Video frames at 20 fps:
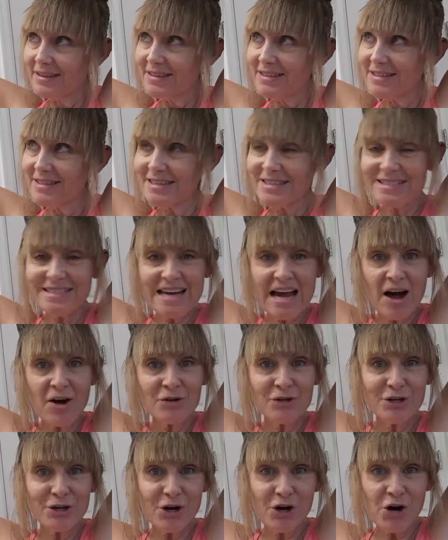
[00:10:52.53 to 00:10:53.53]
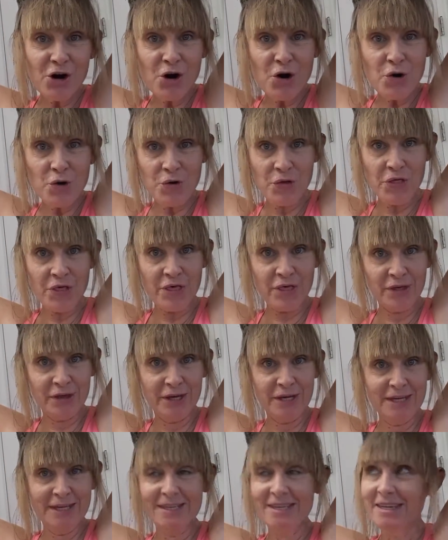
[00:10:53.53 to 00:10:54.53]
this is down to earth.
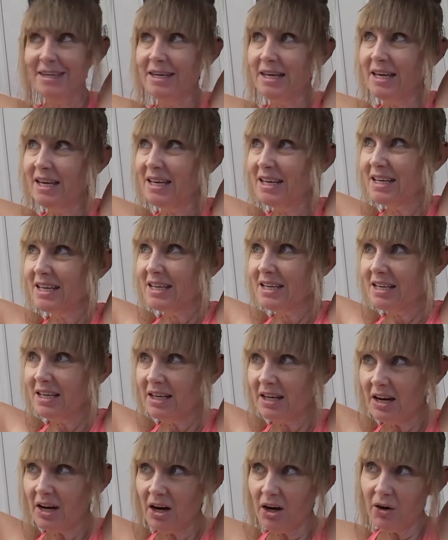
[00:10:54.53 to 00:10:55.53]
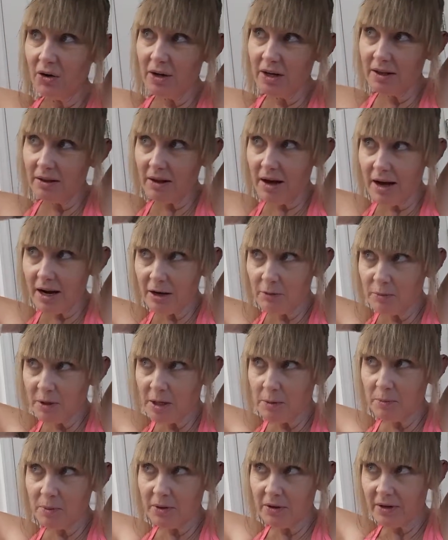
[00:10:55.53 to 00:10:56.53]
You know, a lot of
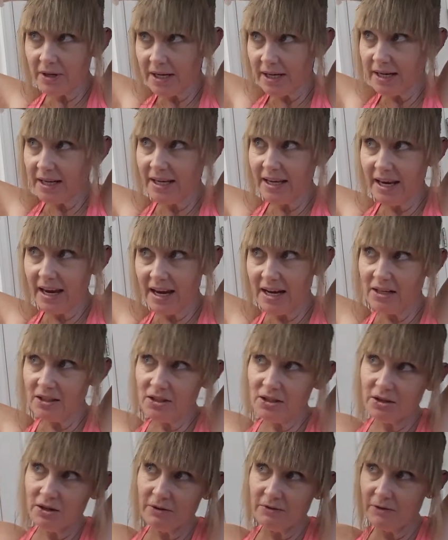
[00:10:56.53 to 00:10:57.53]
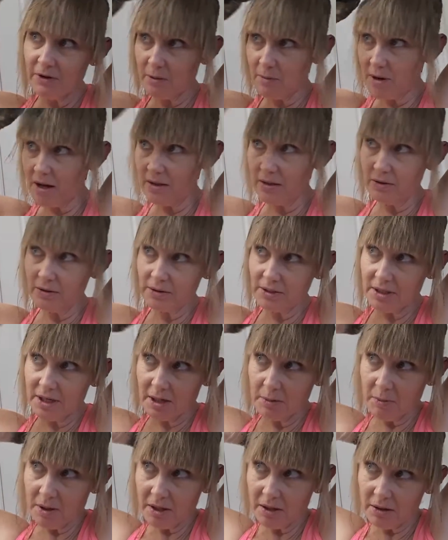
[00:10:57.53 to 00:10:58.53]
people are getting cancer from all those
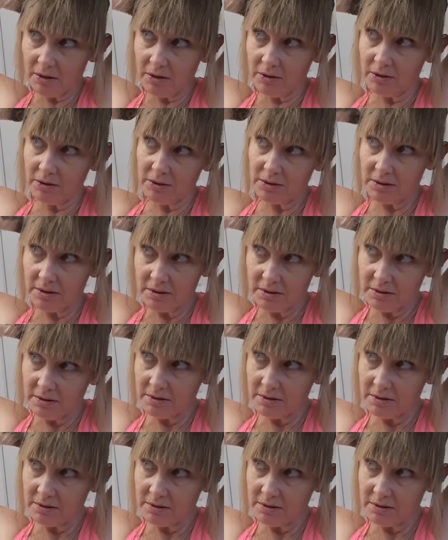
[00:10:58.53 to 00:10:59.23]
chemicals